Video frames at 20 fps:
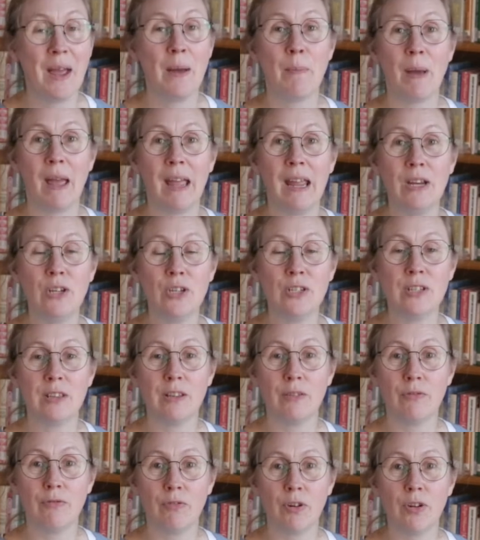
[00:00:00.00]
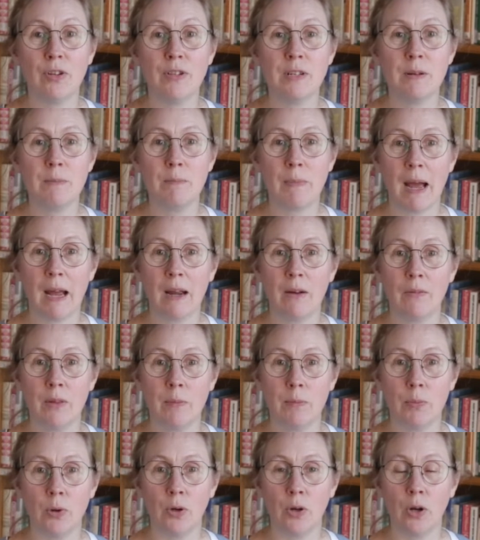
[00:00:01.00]
Pages at the front and back of
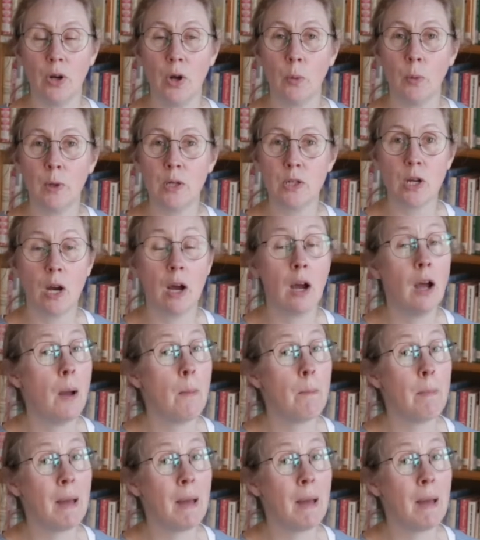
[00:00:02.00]
the book which are